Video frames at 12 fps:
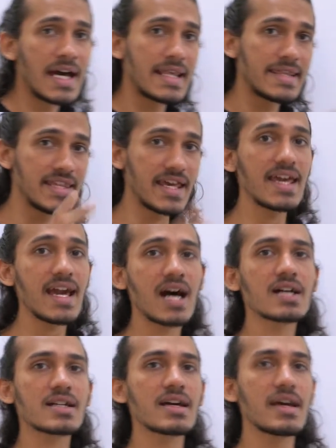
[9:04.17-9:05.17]
they
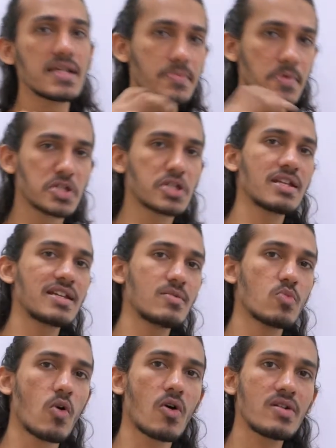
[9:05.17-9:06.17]
are especially
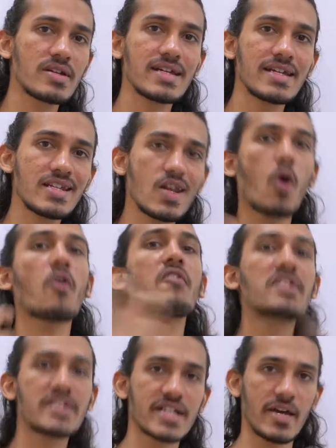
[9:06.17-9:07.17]
involved in
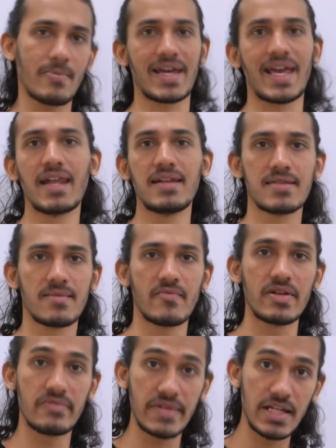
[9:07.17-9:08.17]
overdrive mechanism.
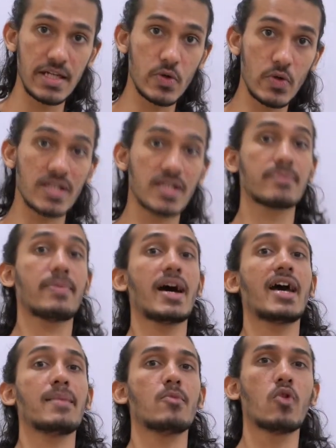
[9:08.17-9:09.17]
When we need to
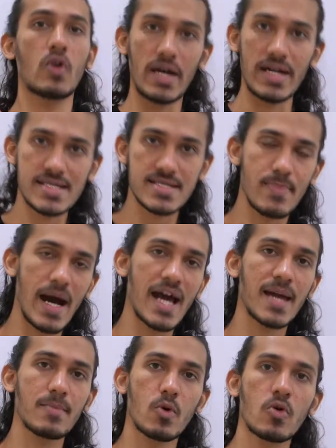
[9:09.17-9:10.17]
inspire more or
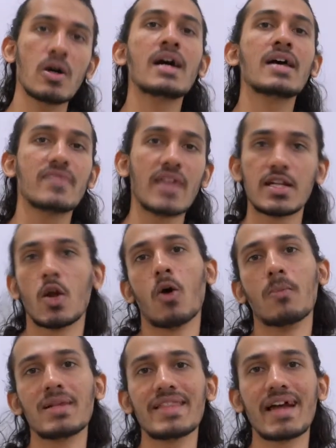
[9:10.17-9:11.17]
expire more than
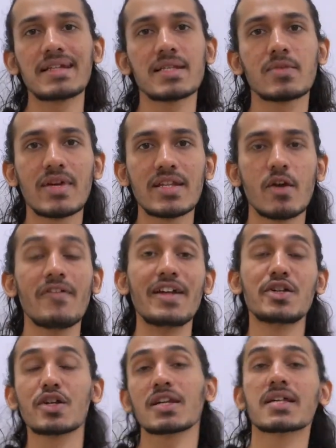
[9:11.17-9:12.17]
normal, that is when your
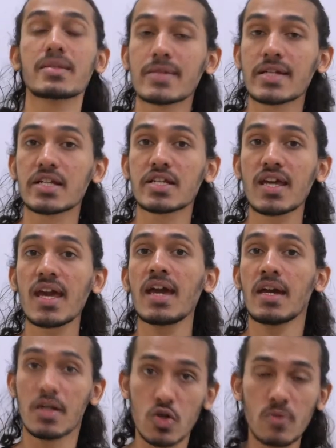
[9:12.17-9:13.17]
ventral respiratory
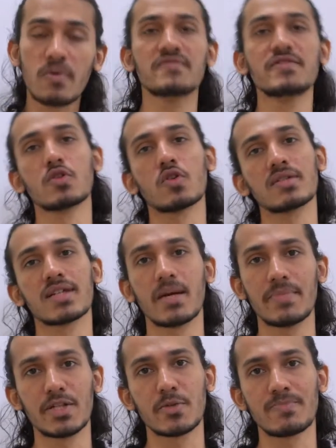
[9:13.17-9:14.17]
group of neurons come
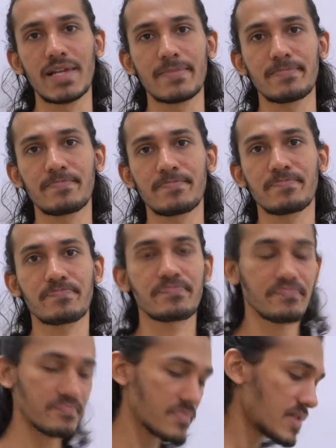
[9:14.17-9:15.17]
into play.
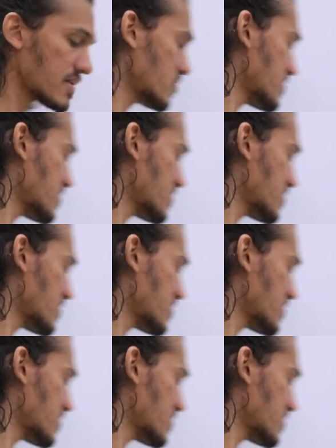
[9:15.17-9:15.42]
So